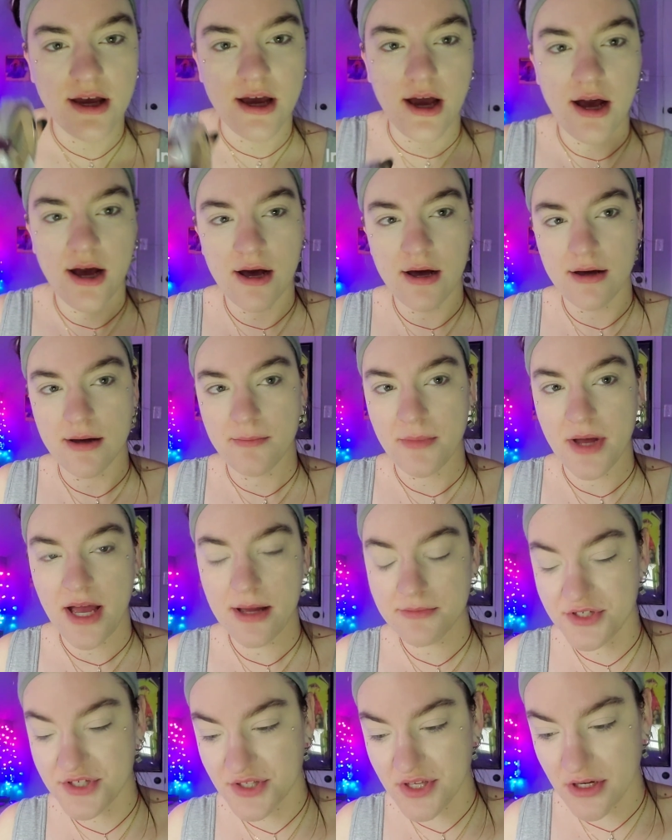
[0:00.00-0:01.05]

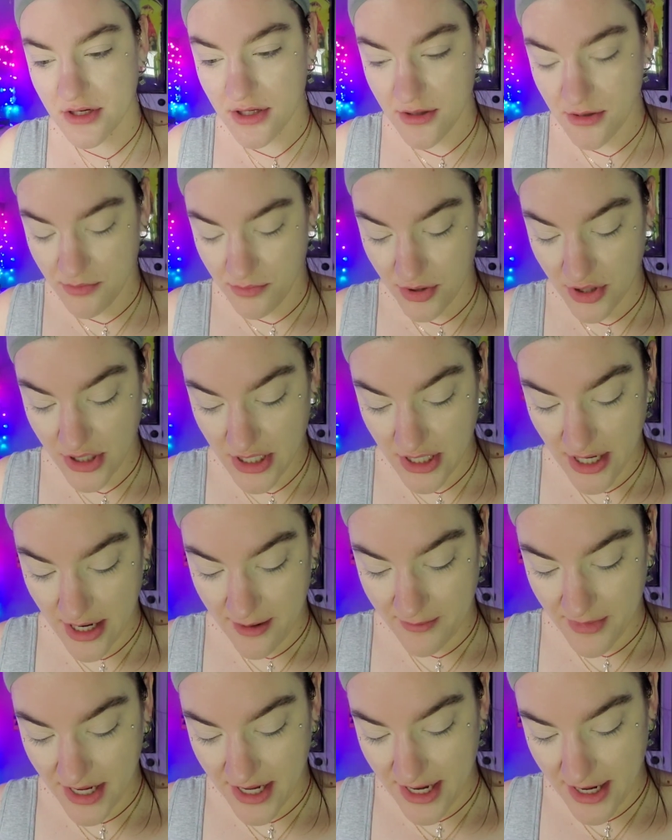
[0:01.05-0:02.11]
I'm just going to put it on
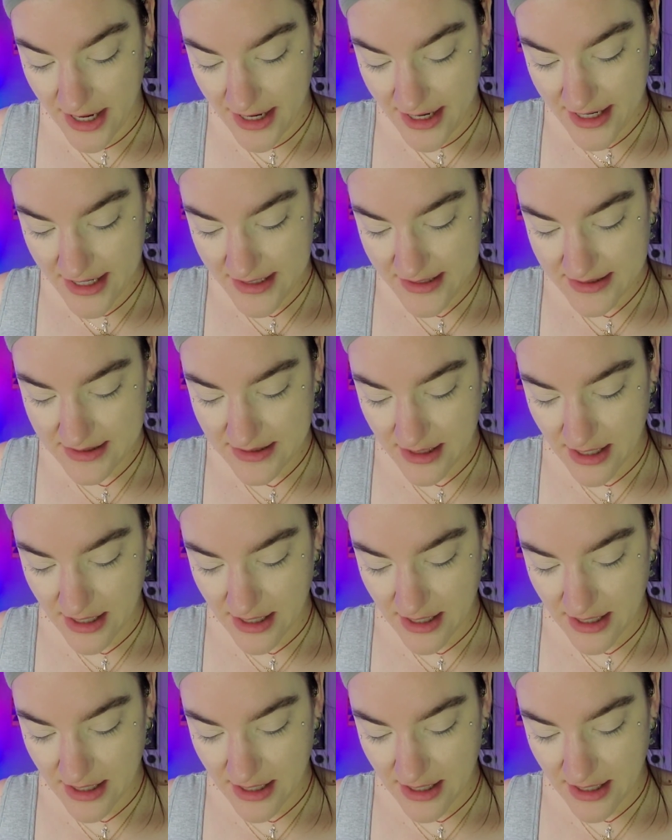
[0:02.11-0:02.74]
my eyes.